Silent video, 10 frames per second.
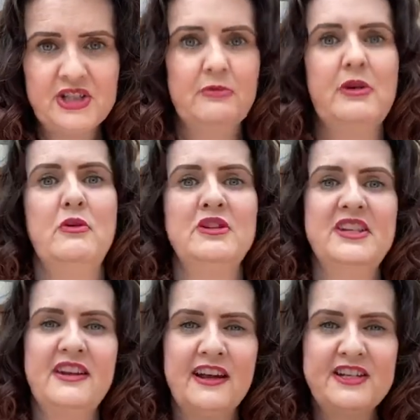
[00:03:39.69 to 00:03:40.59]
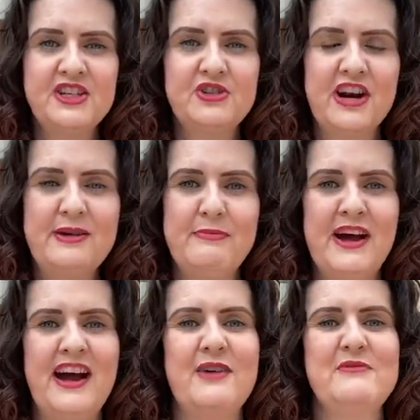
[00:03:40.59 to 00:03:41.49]
So we want a nice straight
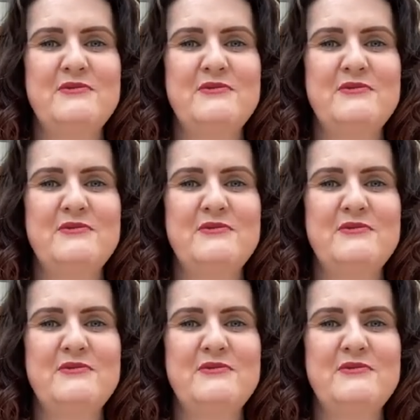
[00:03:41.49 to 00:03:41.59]
back.